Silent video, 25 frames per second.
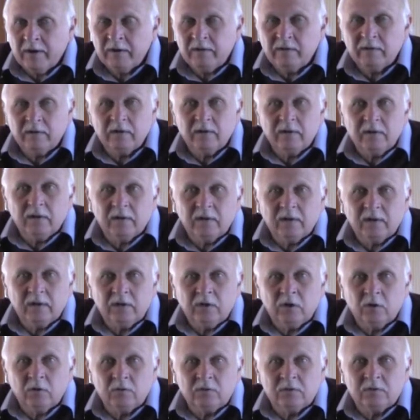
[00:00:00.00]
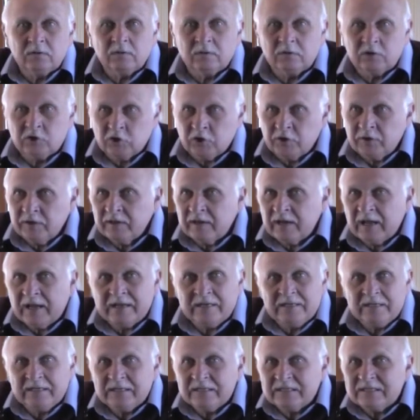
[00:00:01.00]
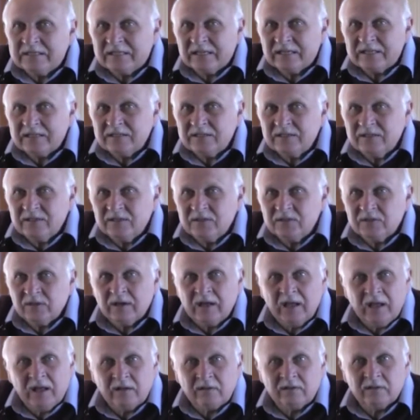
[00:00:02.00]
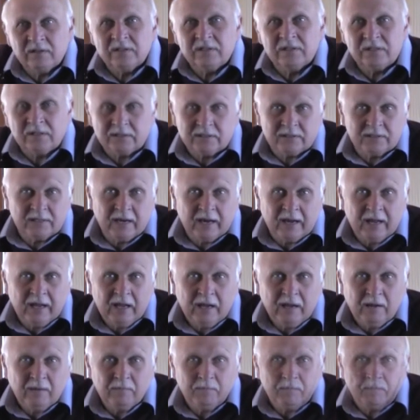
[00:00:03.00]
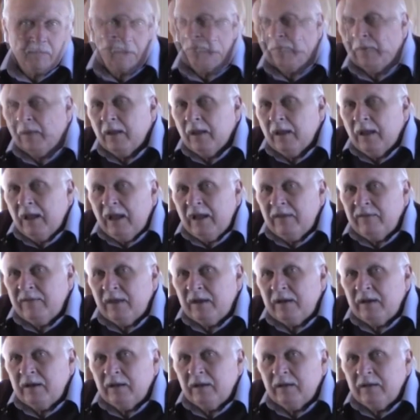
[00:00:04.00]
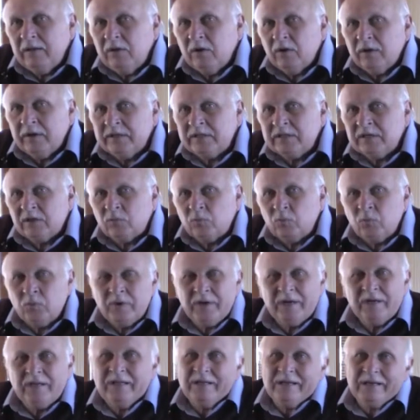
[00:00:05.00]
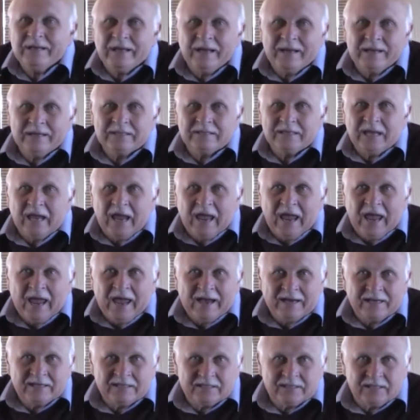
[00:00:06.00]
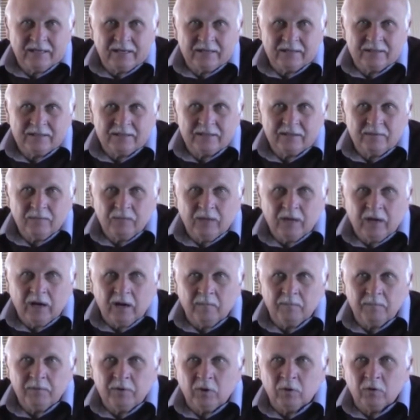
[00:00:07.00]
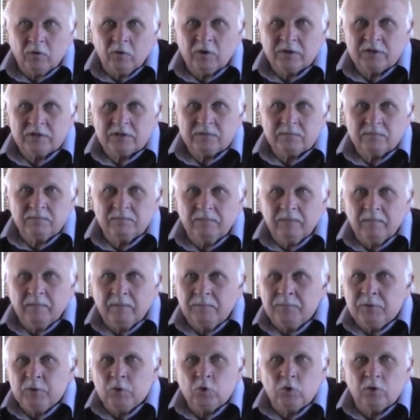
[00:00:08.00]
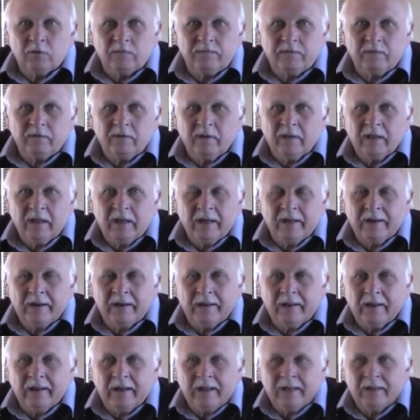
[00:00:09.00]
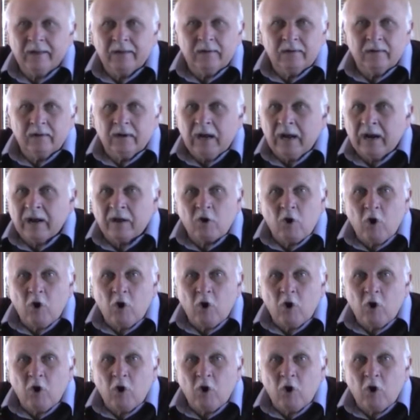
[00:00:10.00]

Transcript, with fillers: it, you know, during the 1960s and held it till today. And then, you know, it's a really nice accent. You know, looks beautiful on on a